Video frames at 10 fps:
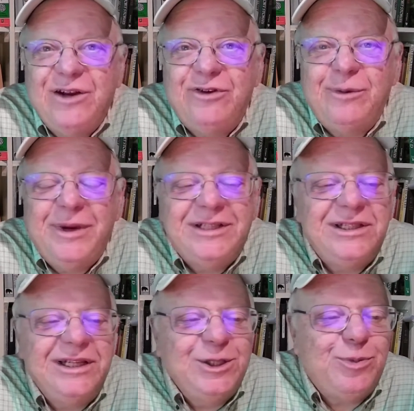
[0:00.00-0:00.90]
from
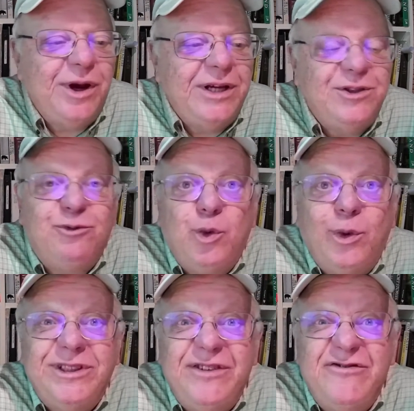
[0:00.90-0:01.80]
its list price of
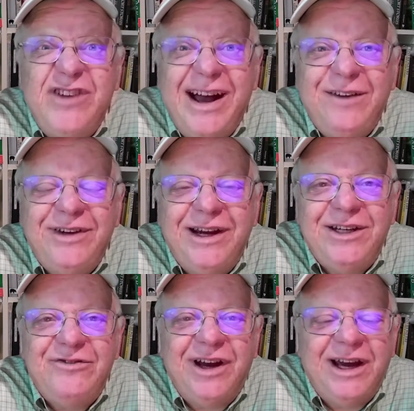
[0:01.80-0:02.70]

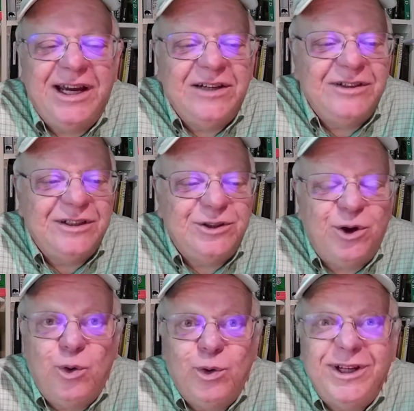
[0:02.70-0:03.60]
$25.95
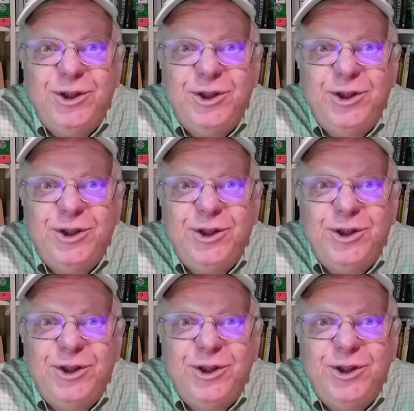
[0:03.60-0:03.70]
to only